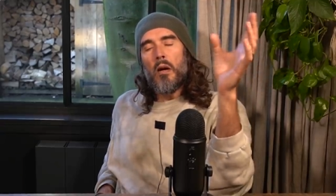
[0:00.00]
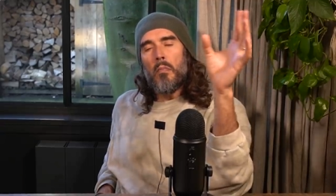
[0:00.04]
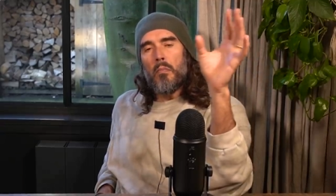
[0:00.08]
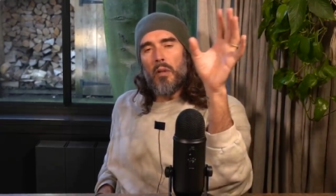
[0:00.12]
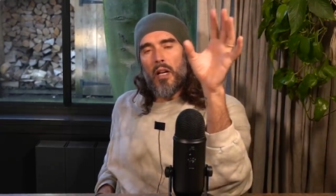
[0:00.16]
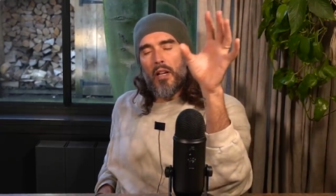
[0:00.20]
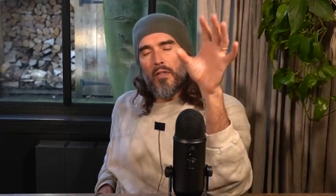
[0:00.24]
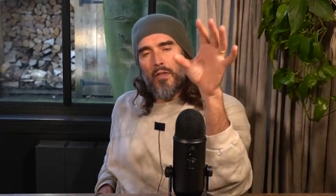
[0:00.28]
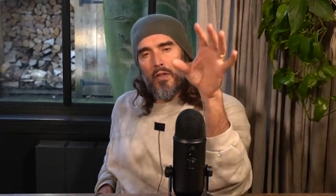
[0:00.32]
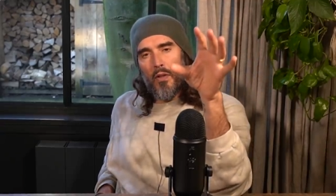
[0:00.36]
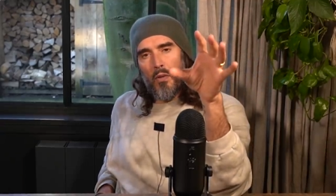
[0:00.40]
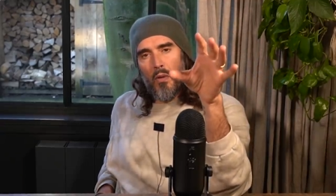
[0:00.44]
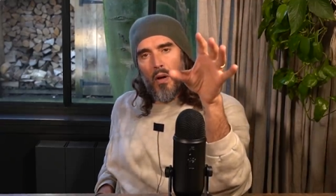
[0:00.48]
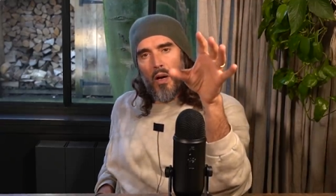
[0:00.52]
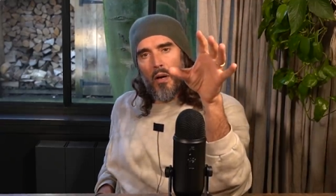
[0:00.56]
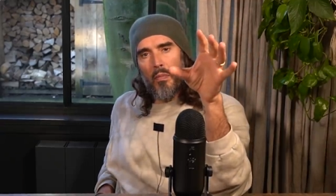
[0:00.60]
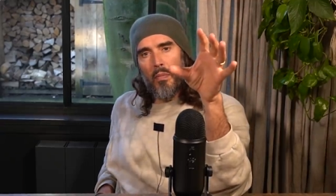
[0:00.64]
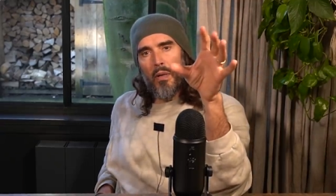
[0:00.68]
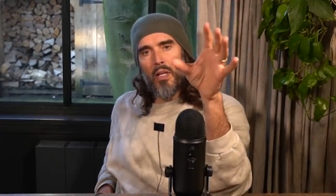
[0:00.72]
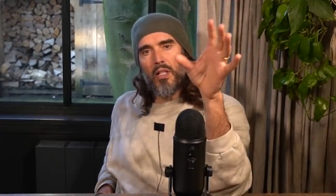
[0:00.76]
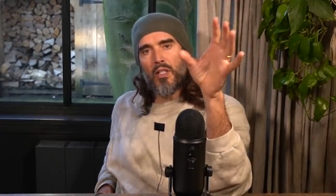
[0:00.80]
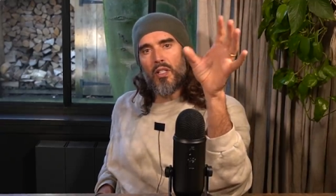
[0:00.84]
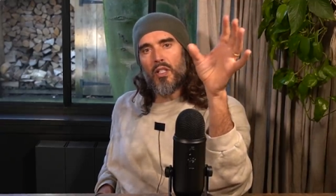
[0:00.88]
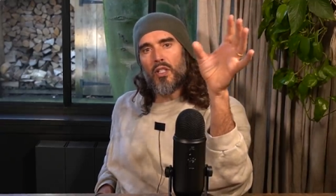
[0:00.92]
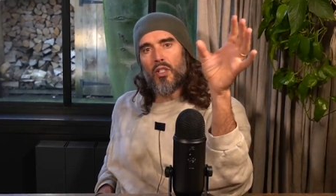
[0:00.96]
But if you are a
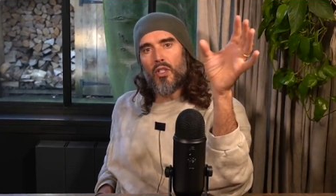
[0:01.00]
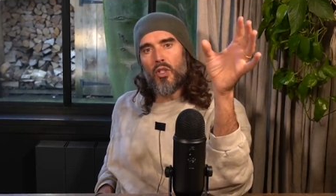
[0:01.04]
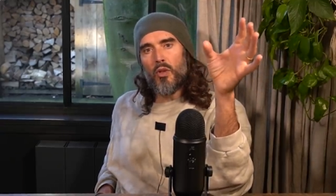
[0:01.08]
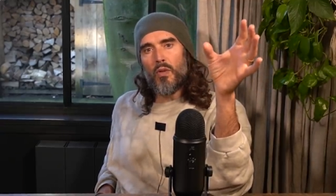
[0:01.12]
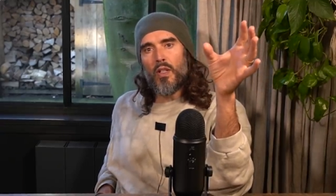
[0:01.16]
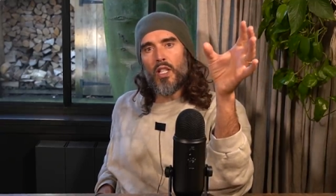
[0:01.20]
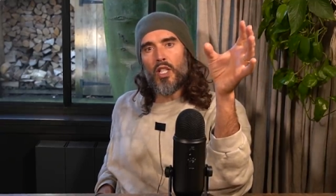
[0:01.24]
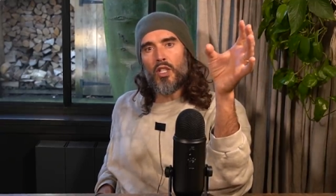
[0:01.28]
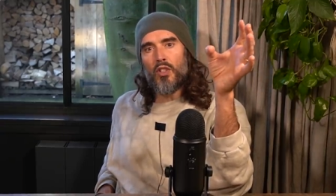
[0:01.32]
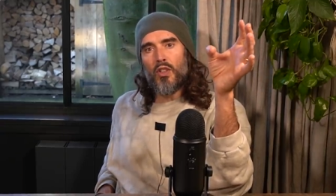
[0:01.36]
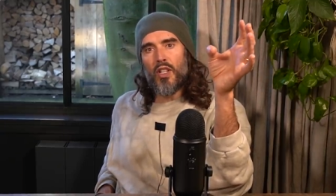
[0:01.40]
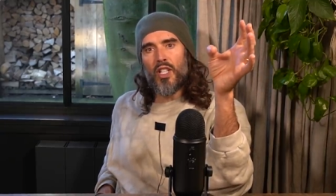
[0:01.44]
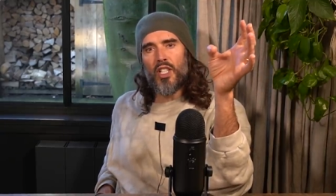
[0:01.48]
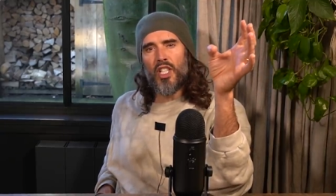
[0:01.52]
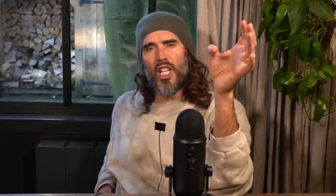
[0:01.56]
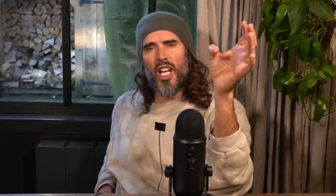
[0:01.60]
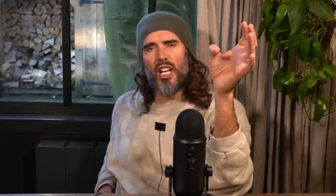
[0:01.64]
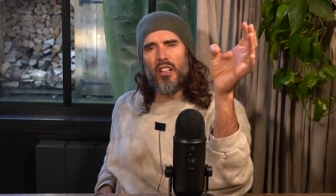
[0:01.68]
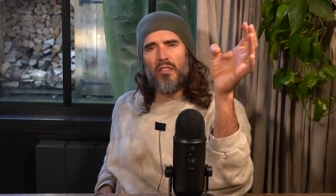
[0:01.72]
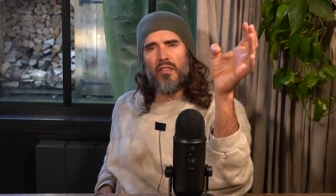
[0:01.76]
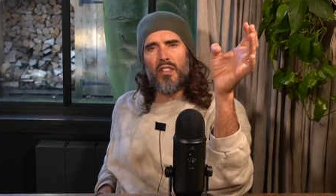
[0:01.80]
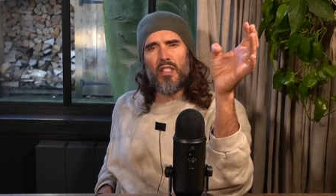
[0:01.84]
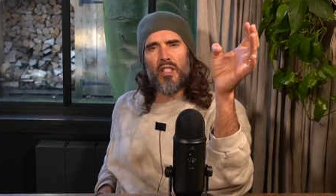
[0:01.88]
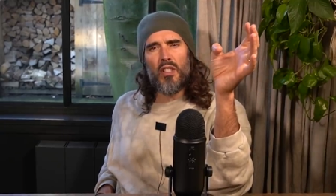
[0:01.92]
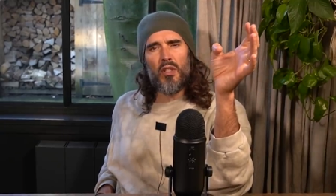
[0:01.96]
person that's doing Dry
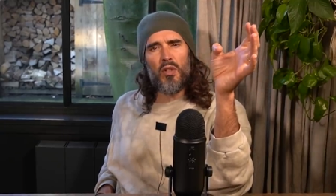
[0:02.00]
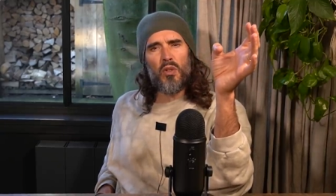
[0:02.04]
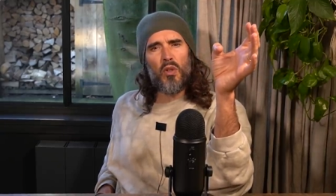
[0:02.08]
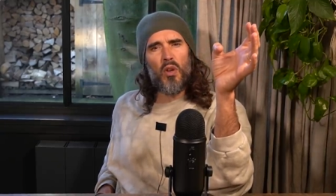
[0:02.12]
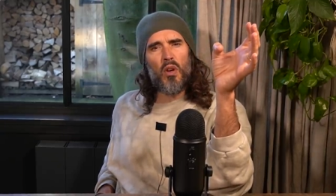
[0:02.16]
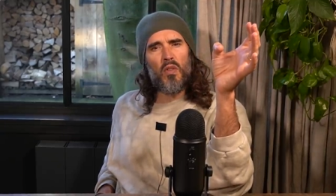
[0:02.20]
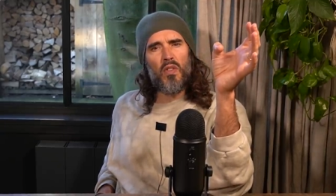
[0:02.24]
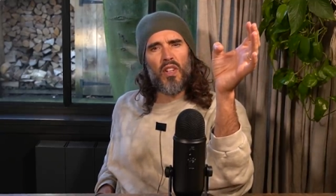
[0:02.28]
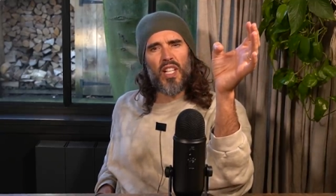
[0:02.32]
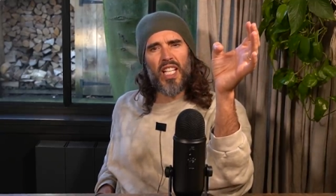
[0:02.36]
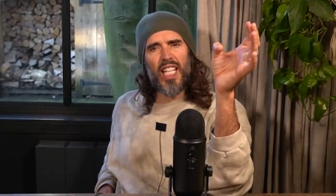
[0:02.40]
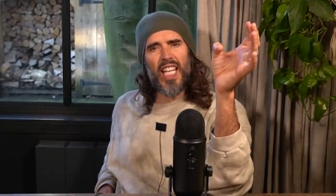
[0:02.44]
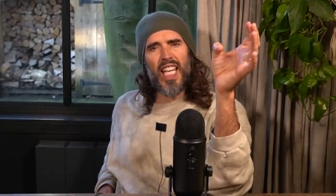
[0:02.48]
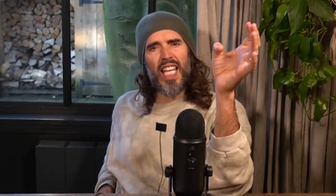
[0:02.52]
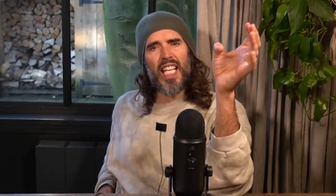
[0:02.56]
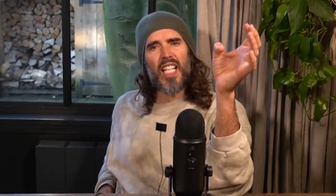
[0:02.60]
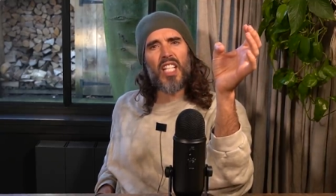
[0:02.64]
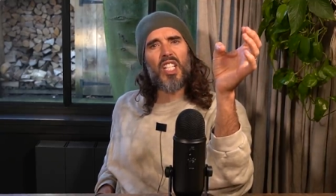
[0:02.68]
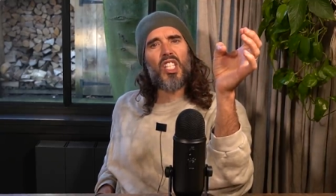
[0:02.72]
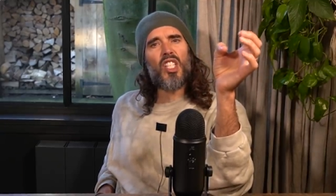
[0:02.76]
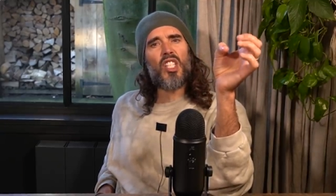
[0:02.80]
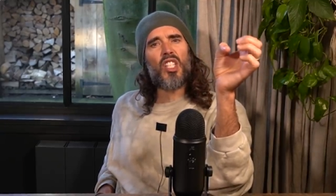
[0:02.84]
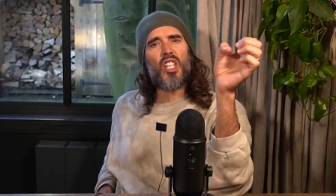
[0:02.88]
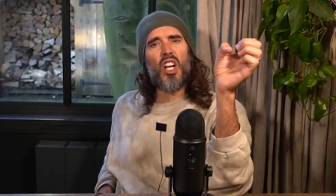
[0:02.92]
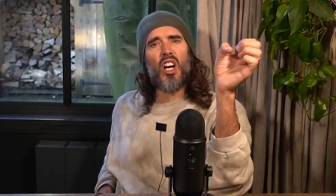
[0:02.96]
January as a sort of a
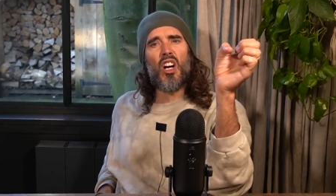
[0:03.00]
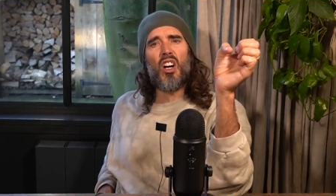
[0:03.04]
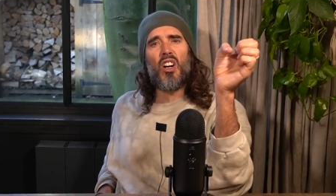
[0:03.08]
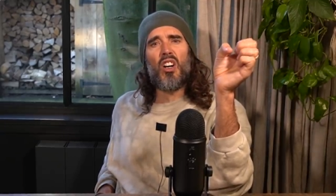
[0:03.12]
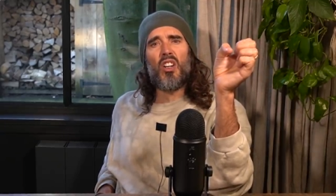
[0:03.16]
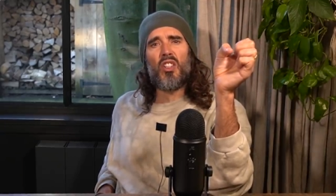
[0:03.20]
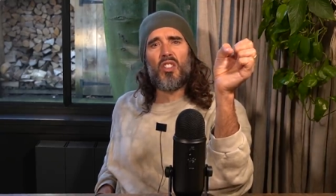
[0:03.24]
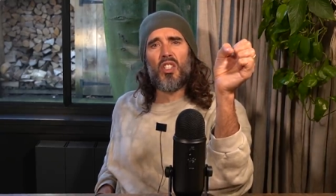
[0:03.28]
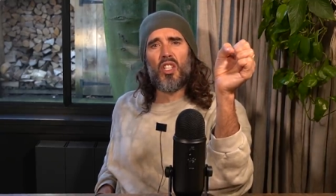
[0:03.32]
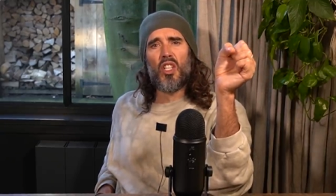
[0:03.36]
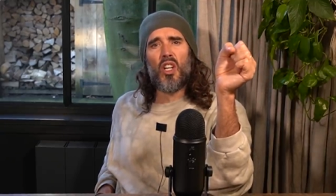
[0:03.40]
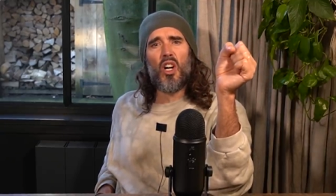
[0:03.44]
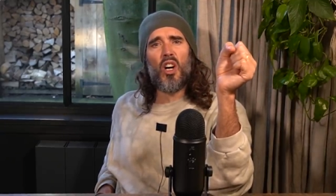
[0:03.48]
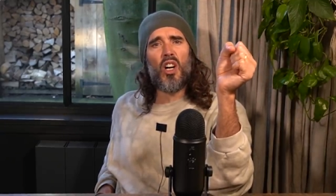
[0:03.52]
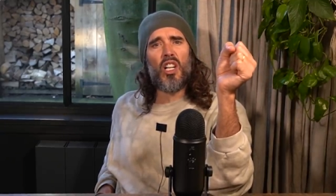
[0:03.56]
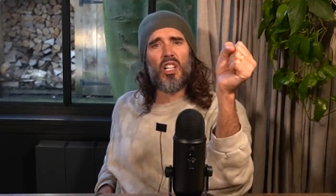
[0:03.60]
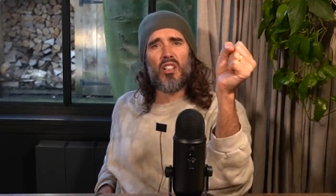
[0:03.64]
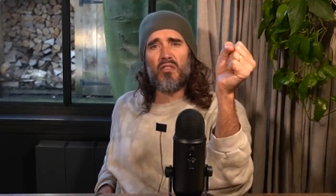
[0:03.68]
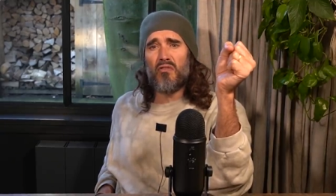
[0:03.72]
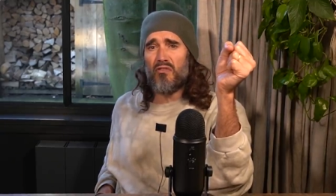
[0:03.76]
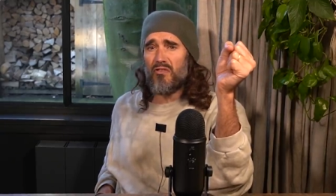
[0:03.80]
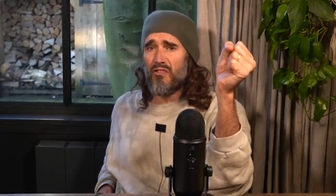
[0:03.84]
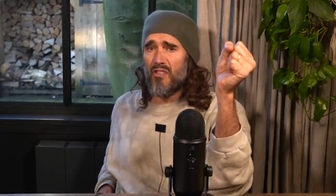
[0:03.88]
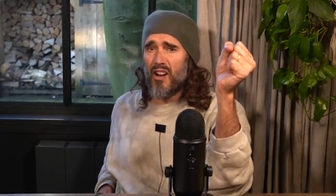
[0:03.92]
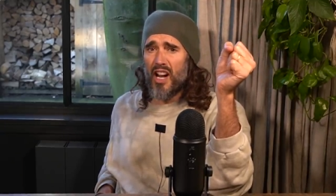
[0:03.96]
kickstart, as a kind
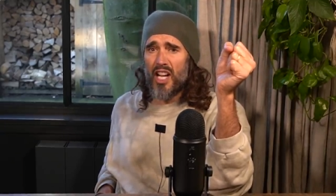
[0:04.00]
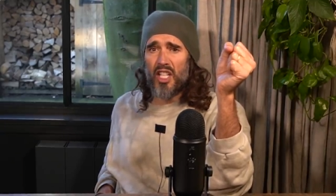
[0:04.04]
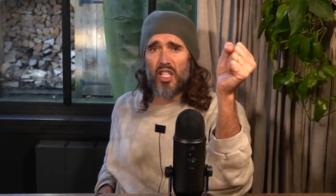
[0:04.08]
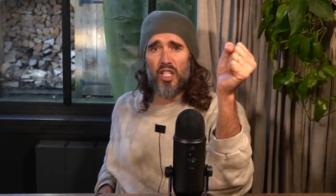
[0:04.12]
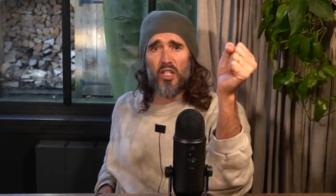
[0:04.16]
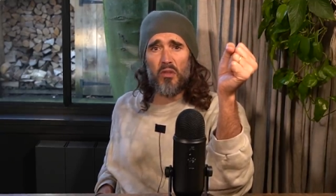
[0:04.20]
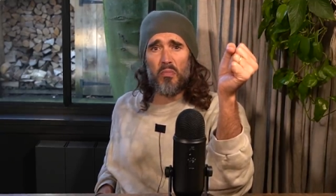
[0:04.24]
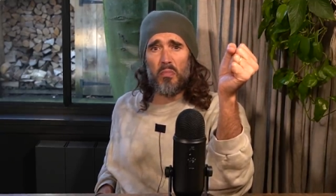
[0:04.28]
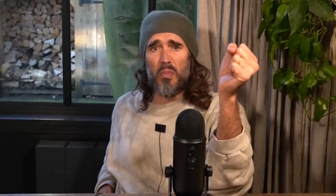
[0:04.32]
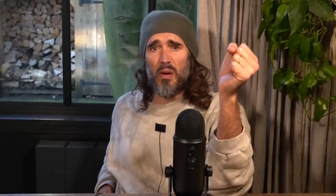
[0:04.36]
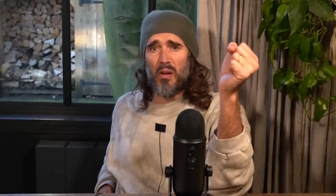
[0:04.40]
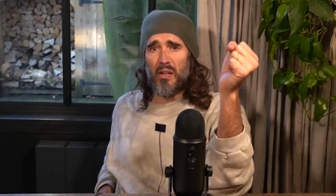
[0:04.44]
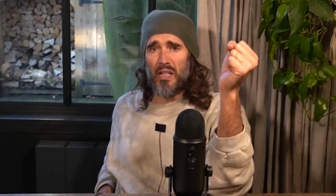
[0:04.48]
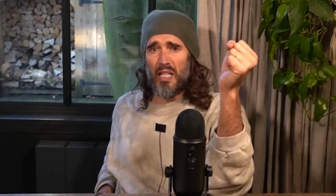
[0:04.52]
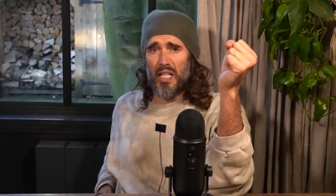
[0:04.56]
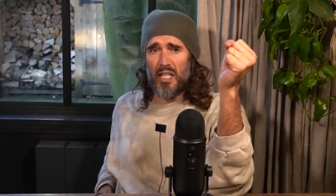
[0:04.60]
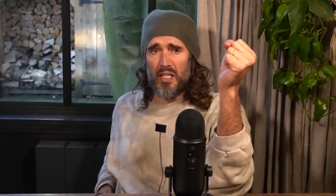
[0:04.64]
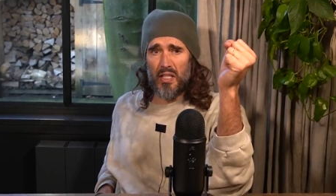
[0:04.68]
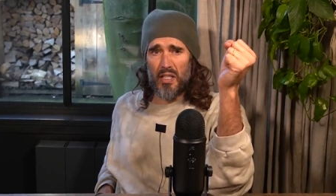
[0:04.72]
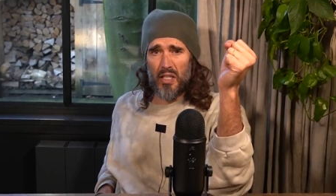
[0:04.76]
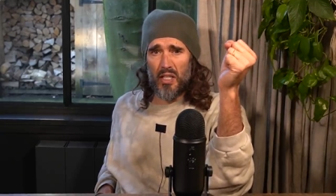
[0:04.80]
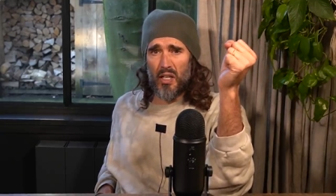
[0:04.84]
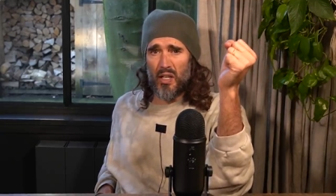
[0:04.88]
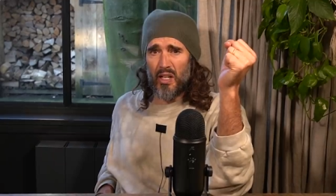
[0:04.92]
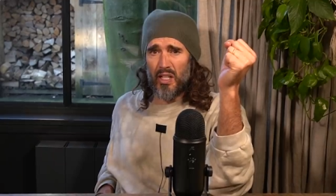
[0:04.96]
of respite,
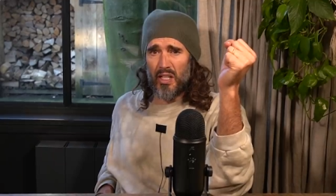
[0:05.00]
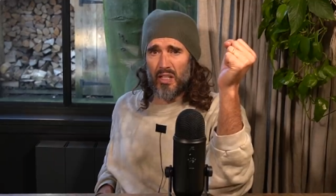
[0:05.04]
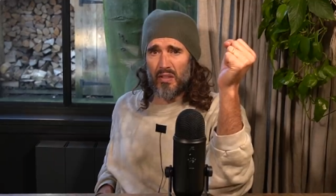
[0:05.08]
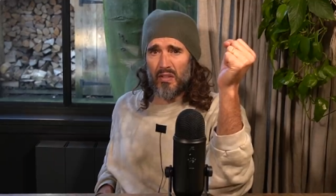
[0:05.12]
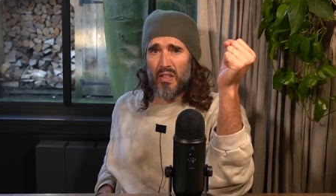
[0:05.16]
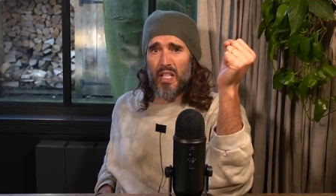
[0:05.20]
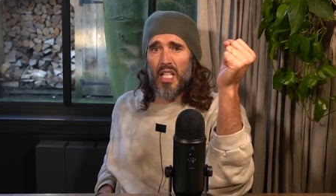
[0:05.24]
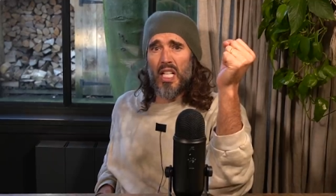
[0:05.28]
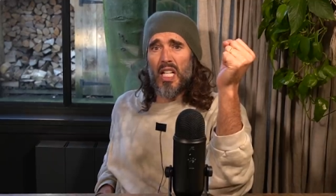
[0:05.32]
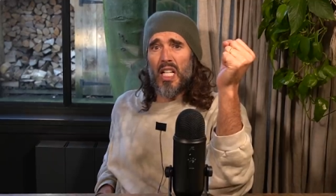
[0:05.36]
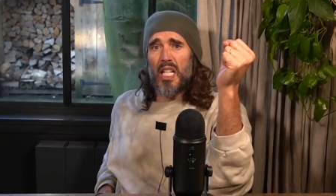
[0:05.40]
as a kind of